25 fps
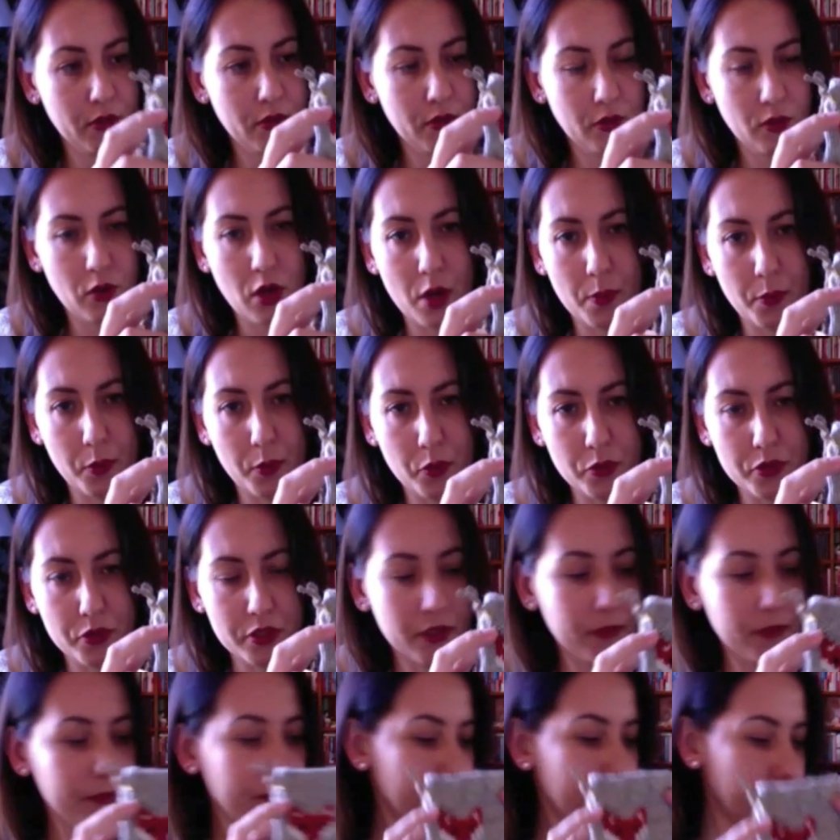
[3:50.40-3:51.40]
cup
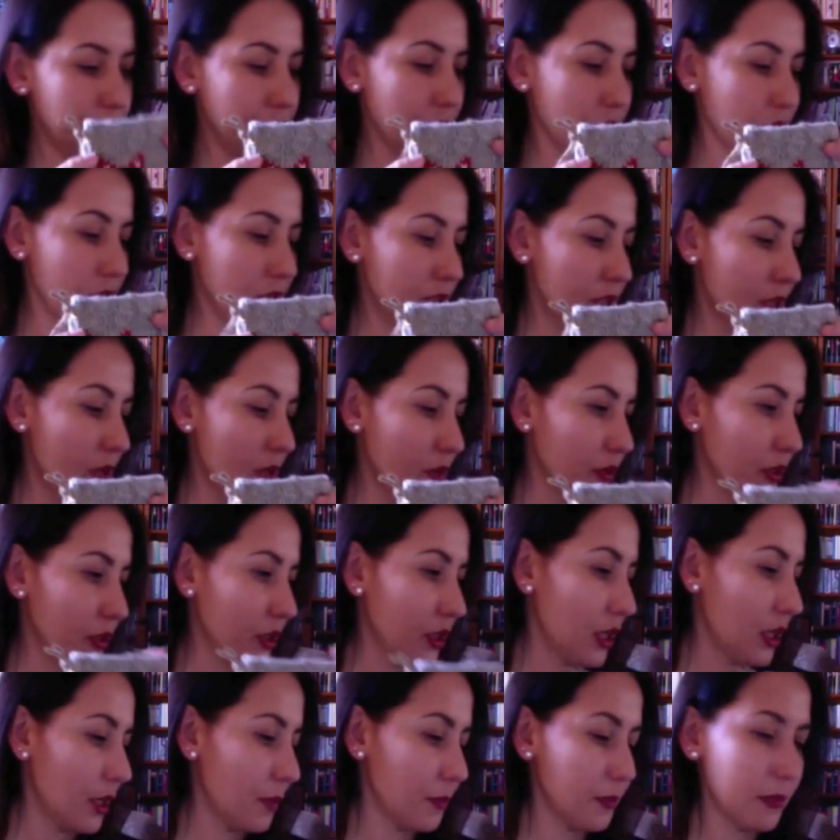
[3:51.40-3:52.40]
cozy without a
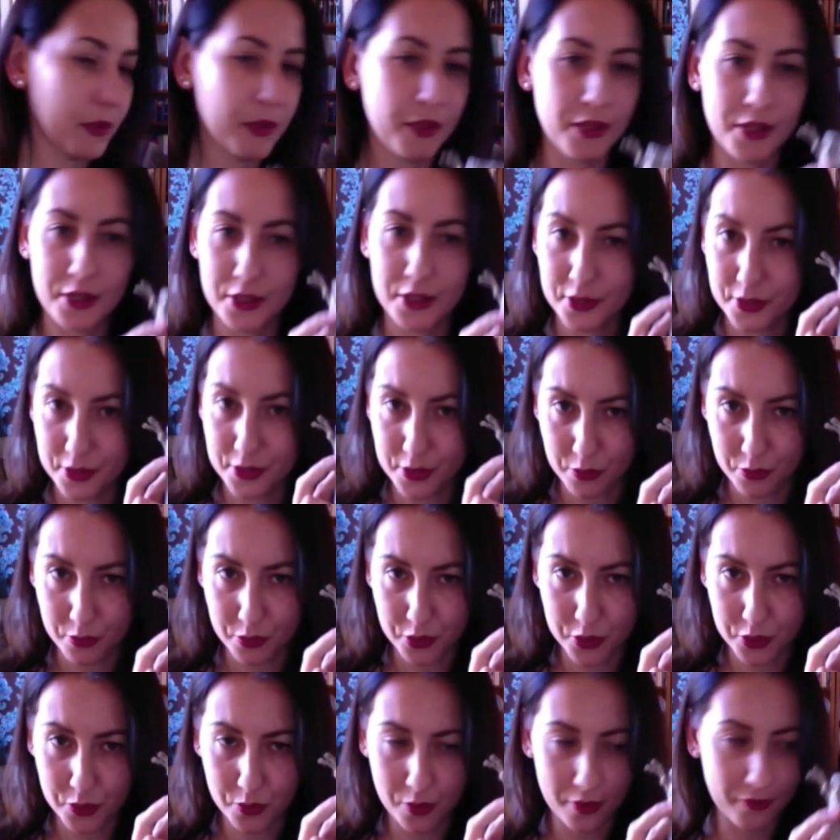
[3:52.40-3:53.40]
cup. So
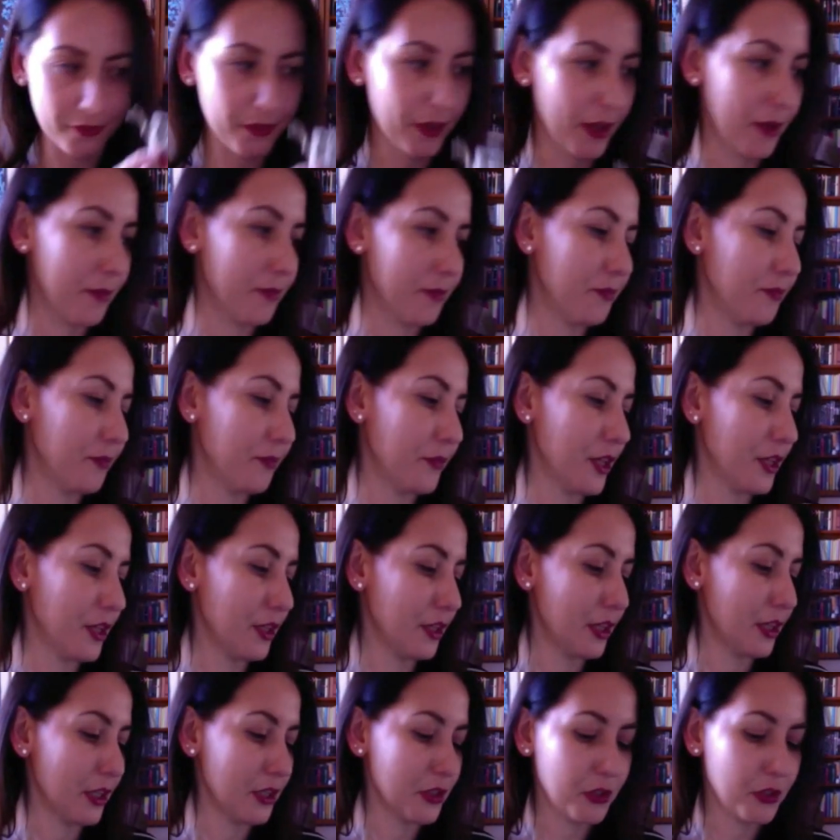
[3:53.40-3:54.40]
two of them in
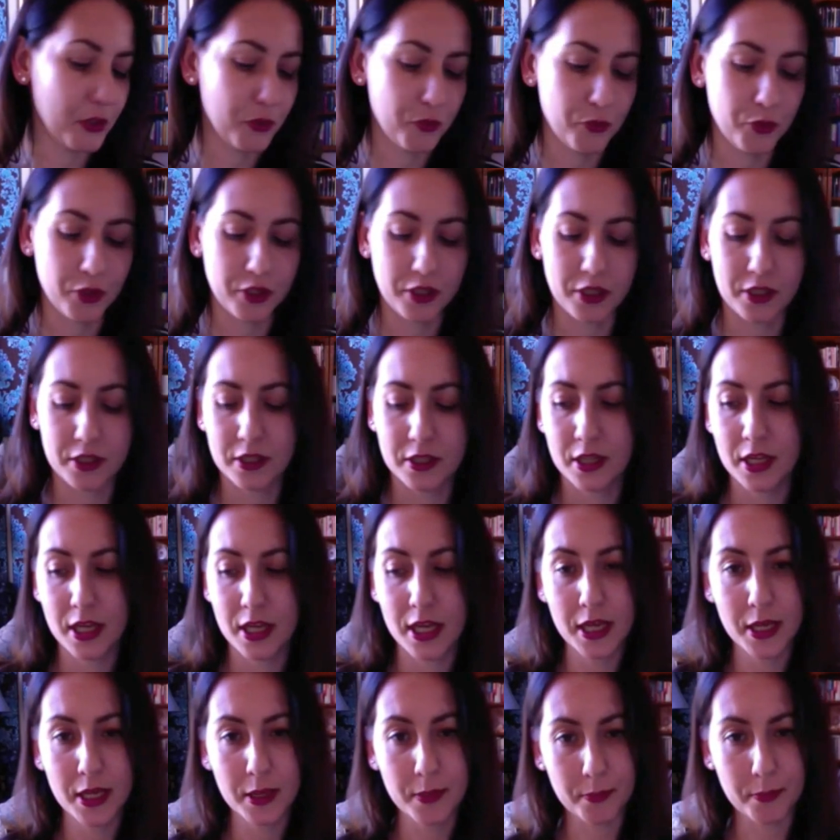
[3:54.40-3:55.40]
case you want it.
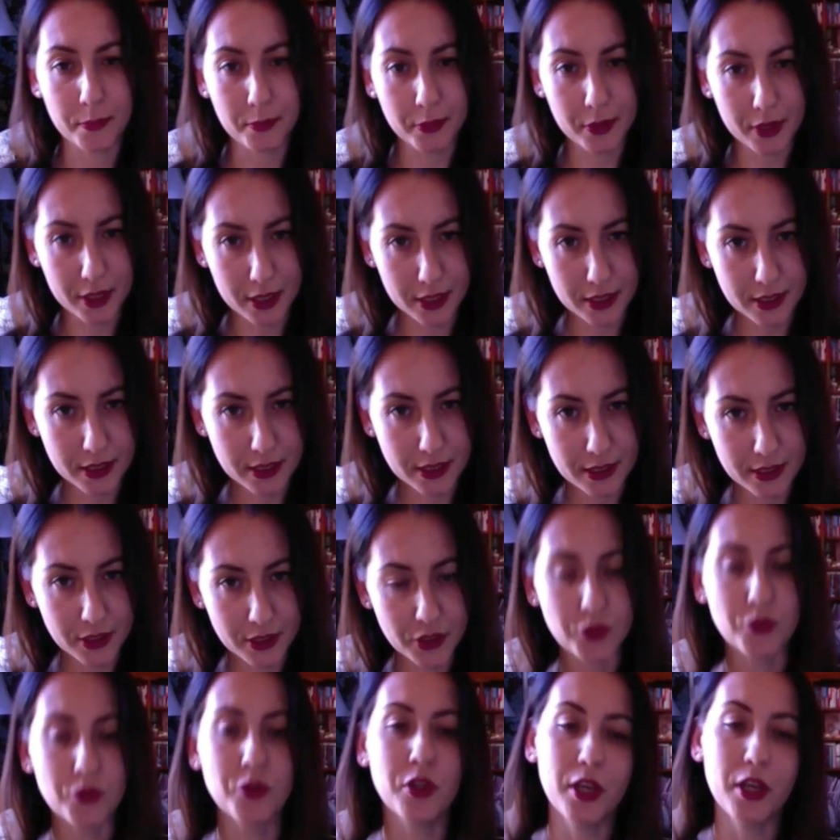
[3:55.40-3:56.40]
But
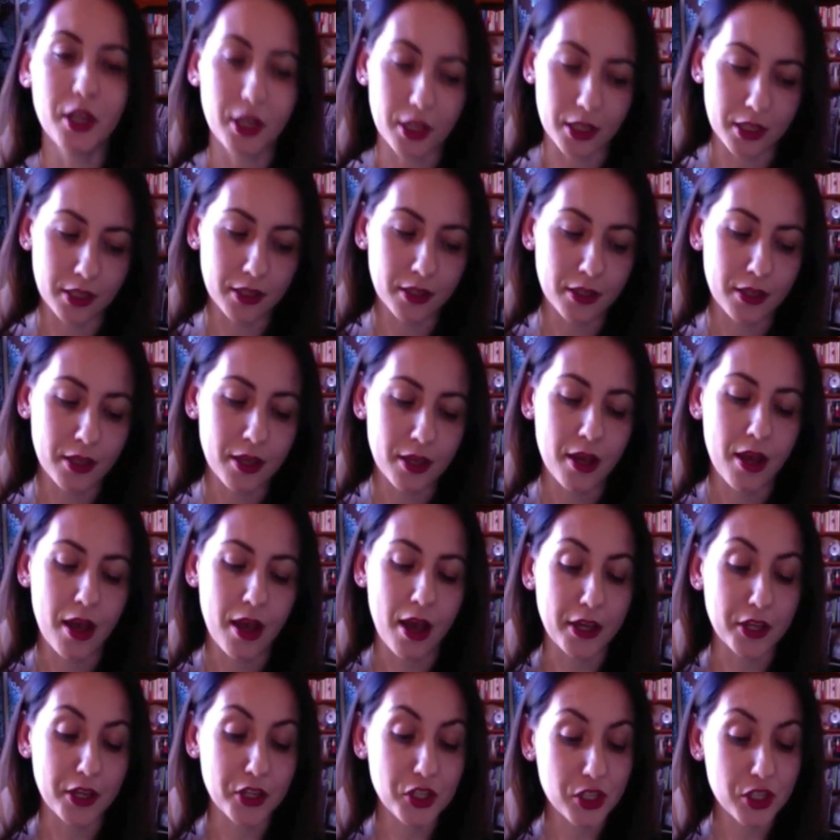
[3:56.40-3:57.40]
today
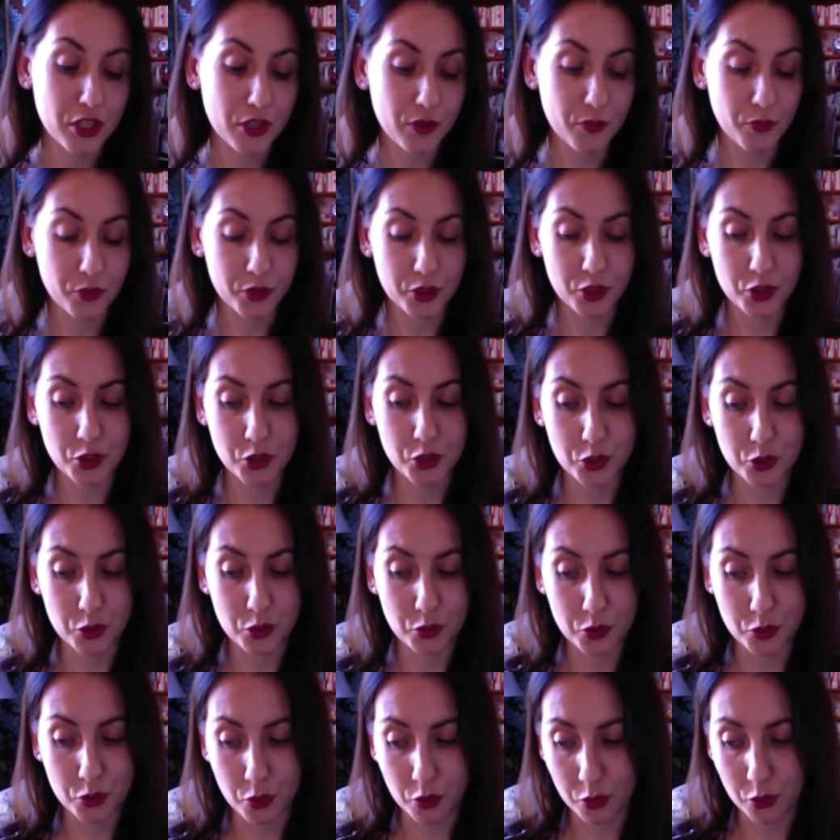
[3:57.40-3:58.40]
I actually wanted to
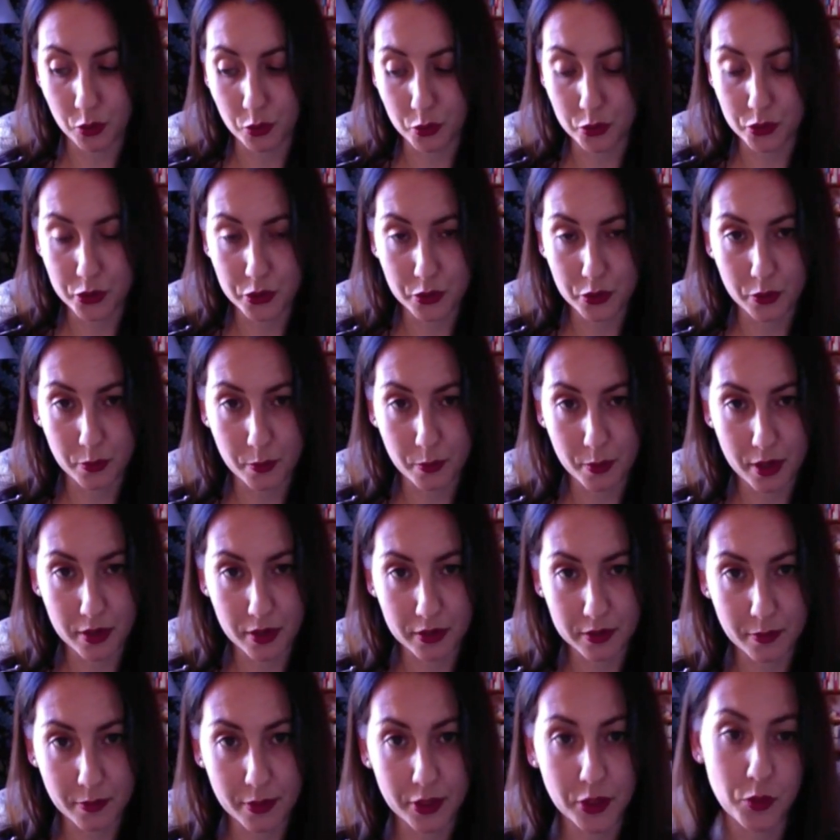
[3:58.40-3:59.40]
talk also about
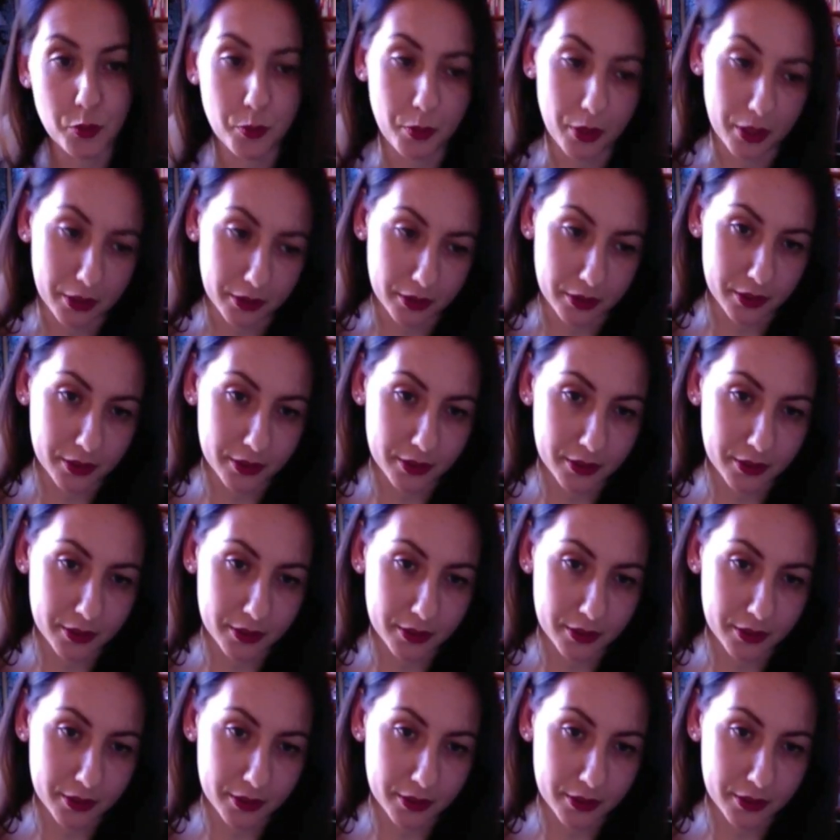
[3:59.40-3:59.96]
my new pattern